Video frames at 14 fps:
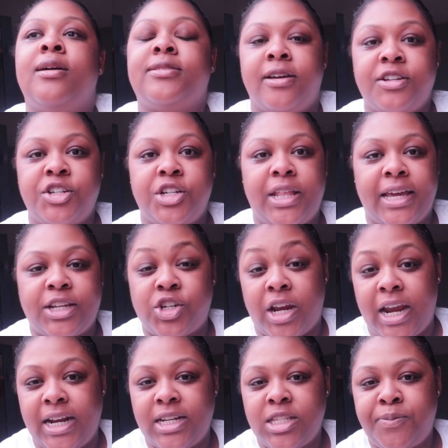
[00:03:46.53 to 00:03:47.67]
as long as you're like
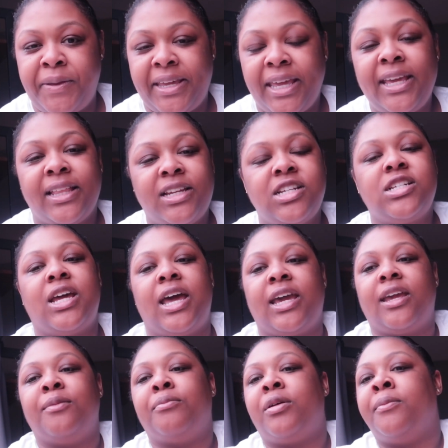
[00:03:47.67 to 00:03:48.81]
trying to speak English, I
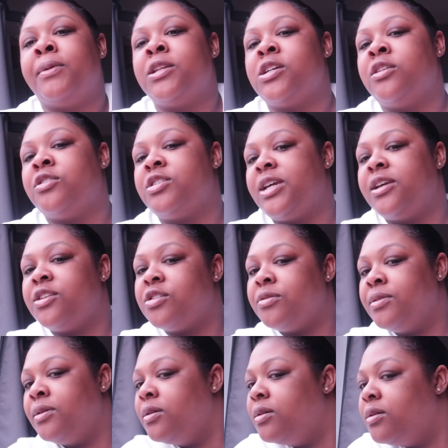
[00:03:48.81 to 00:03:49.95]
can pretty much understand you.
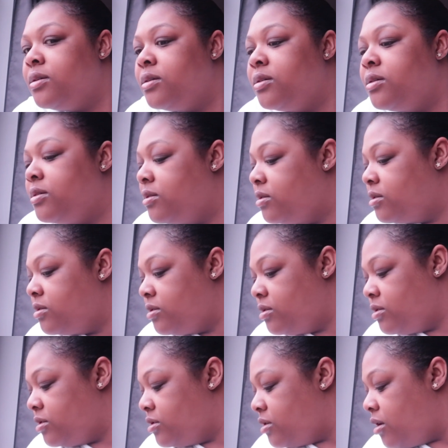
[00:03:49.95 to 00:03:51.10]

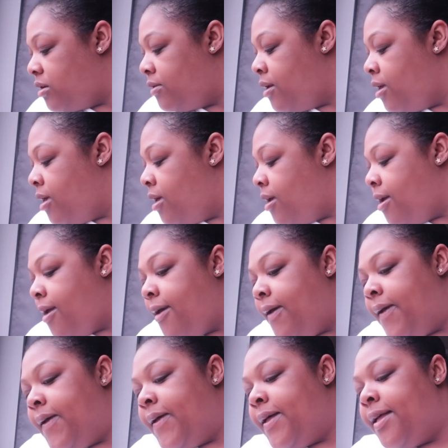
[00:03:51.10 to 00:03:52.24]
So
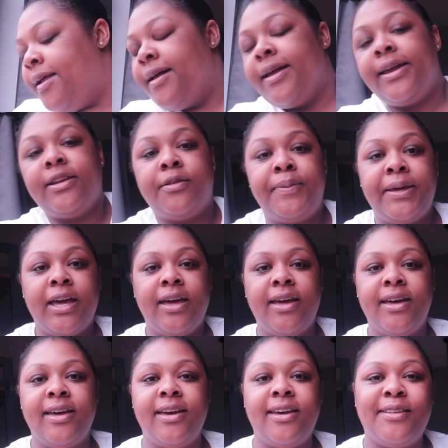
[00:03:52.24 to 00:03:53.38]
it'll be
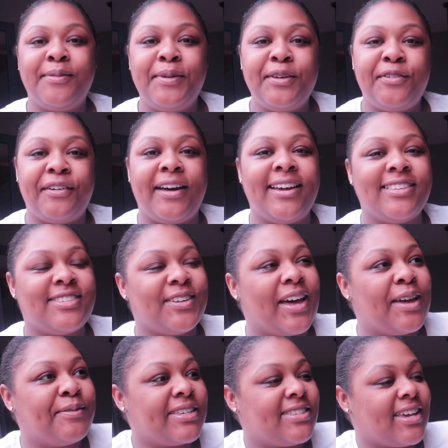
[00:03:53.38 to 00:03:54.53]
it'll be fine. So
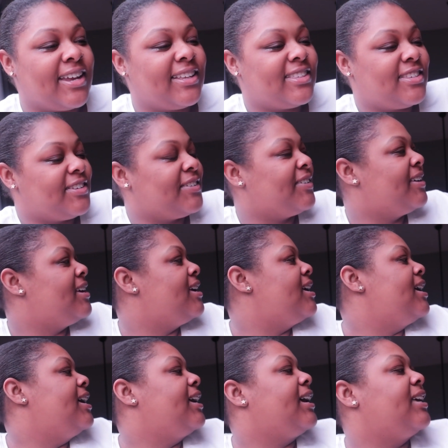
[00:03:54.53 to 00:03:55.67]
I'm excited to
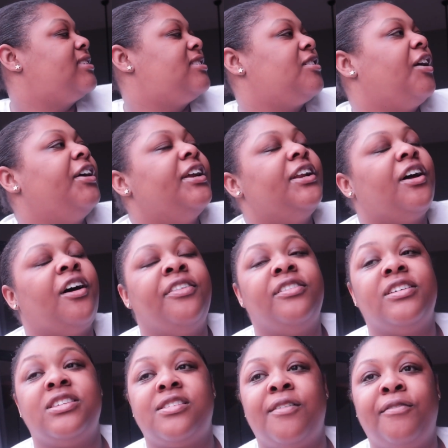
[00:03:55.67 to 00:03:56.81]
get started on
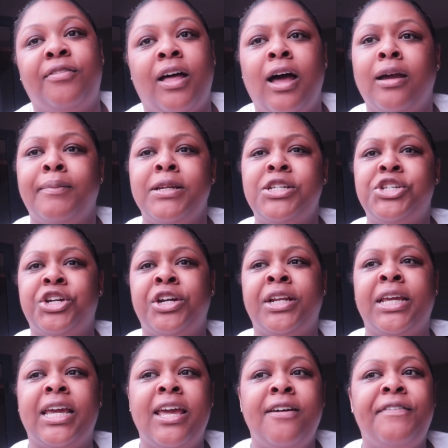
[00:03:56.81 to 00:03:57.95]
this vlogmas
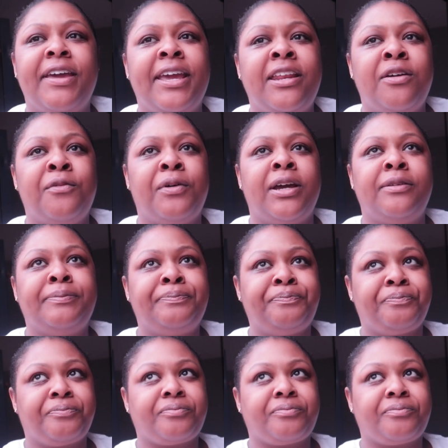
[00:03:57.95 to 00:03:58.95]
journey. If anyone